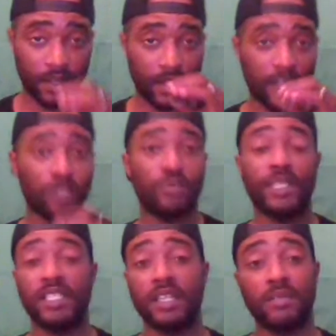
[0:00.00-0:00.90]
Not too
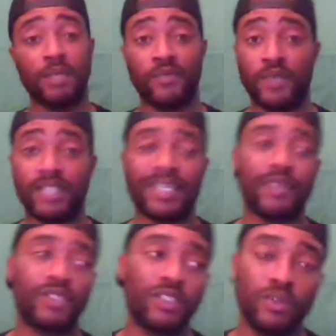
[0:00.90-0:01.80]
many young motherfuckers. I
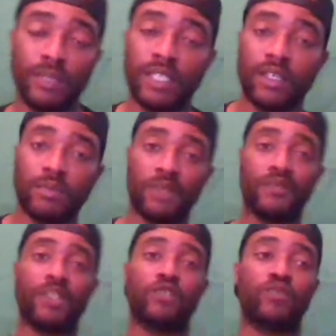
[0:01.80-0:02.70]
don't see too many young
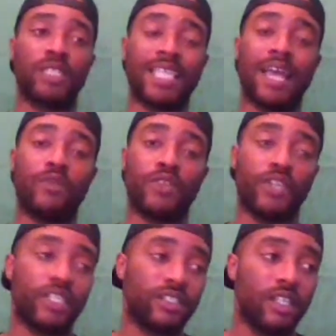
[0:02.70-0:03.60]
motherfuckers really out
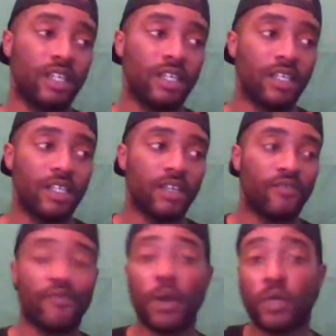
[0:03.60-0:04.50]
there that's
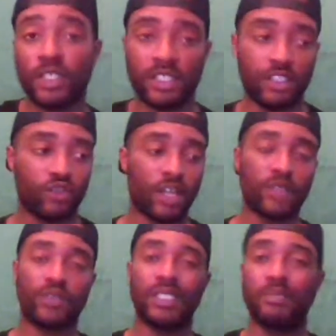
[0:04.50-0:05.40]
focused and
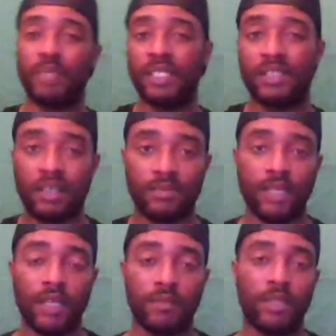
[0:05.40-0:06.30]
trying to really be
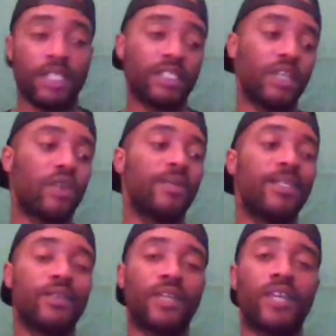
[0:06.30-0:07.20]
something because they
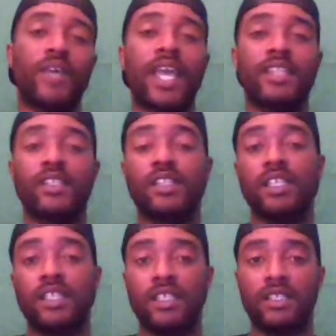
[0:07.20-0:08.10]
already know they're going to have to
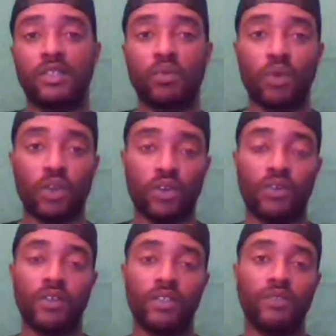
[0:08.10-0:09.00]
lead the
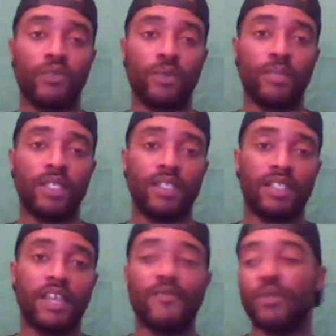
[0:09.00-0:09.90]
world. You feel me?
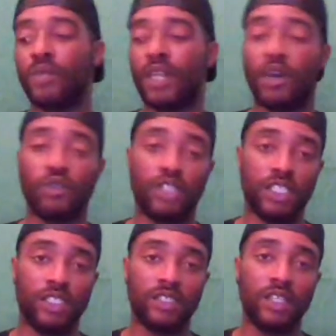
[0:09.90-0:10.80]
Definitely when the
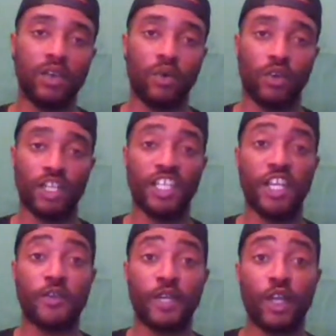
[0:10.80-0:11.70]
OGs or the
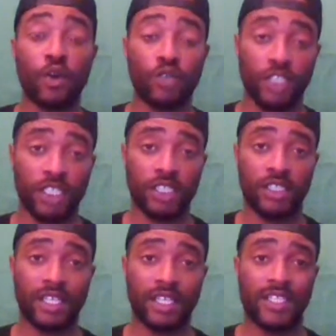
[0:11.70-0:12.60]
nearing
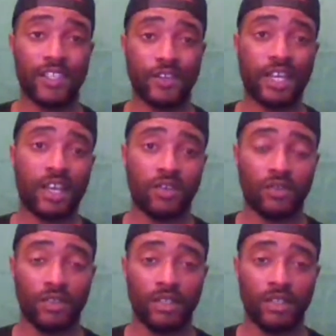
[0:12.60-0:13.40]
OGs that's here now,